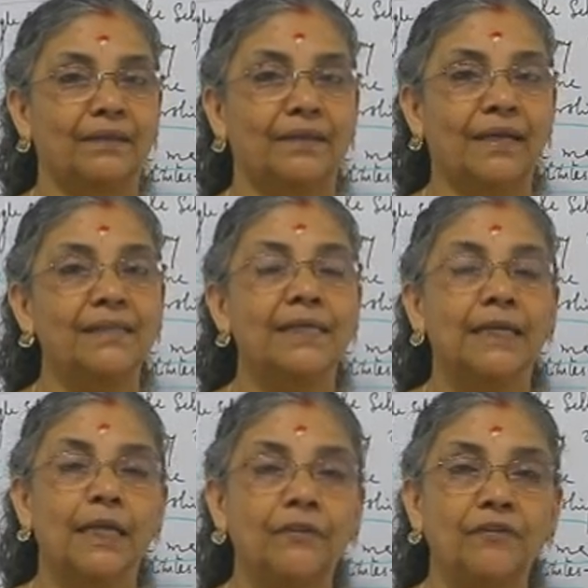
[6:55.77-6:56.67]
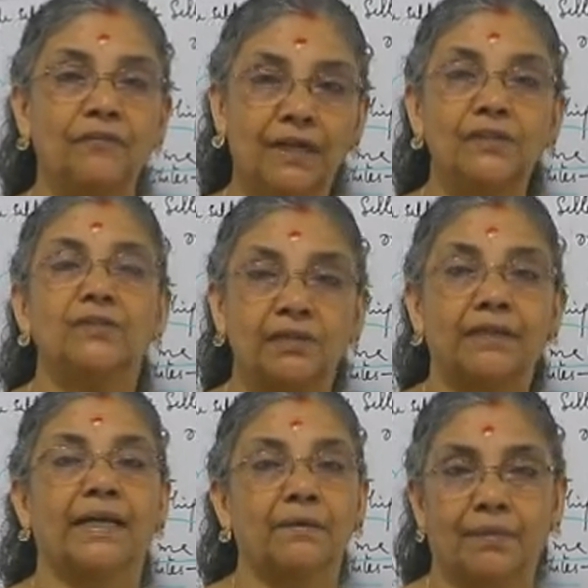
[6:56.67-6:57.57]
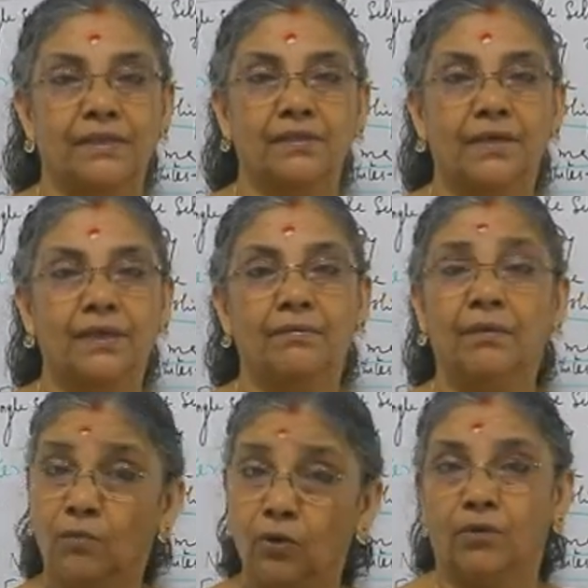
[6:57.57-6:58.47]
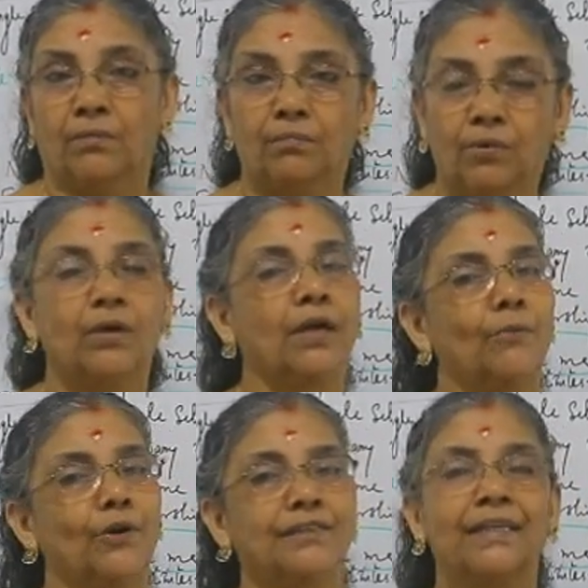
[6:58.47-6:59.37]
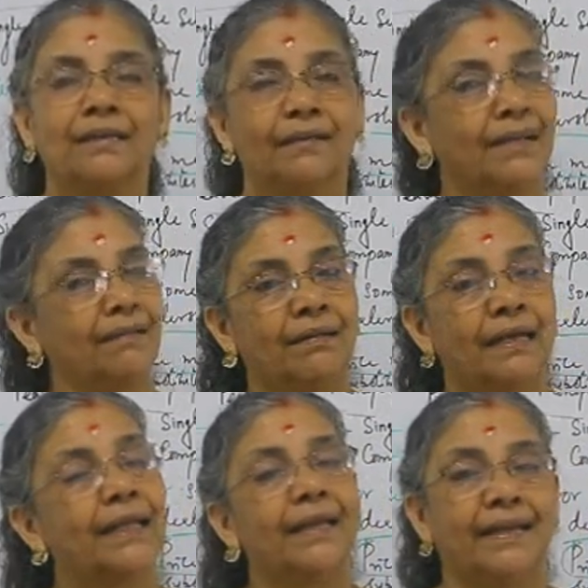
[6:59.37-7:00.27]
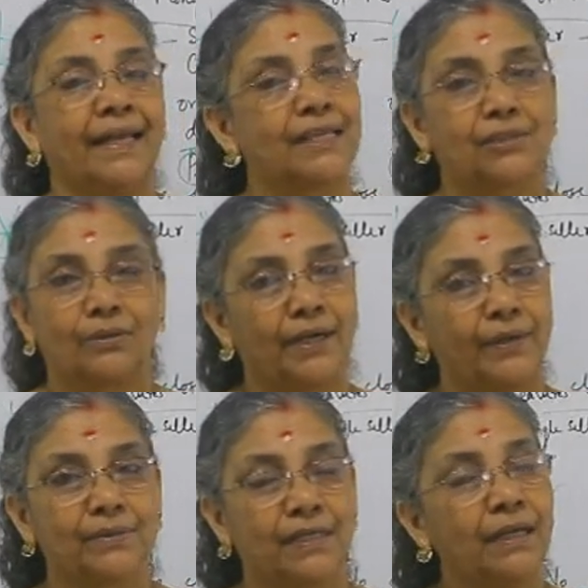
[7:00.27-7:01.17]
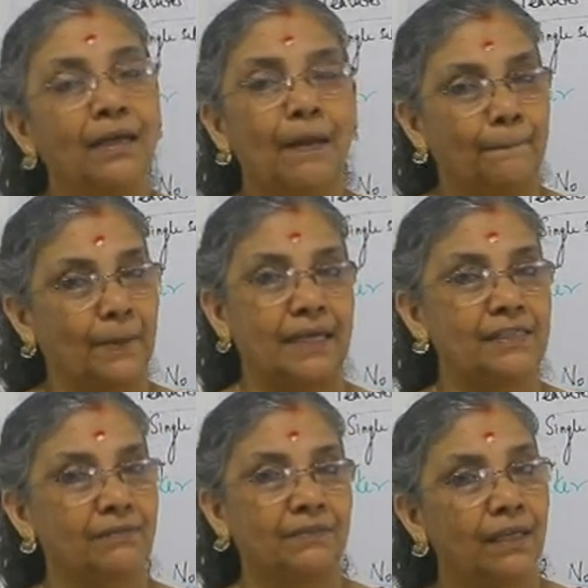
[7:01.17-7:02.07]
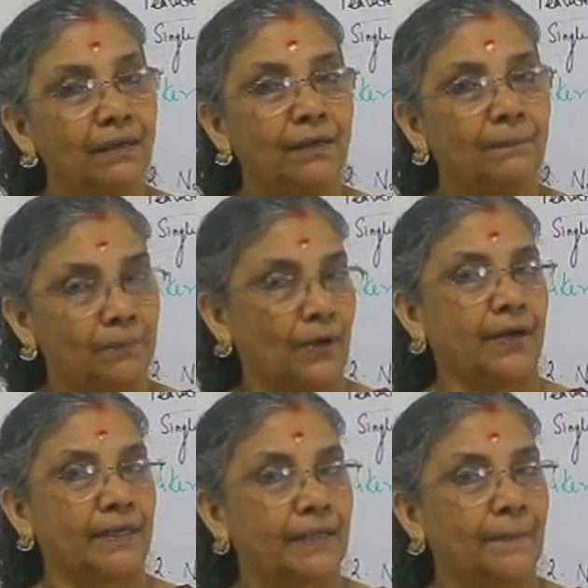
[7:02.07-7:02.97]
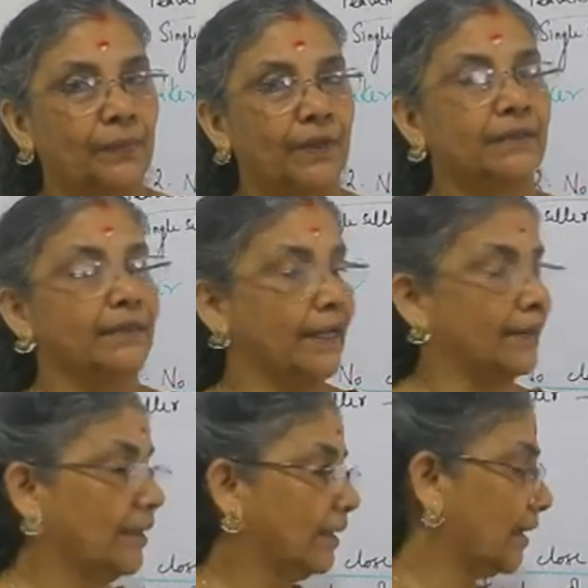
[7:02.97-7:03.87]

That is, if he wants to sell that much more commodity, really he has to reduce the price of the product. Then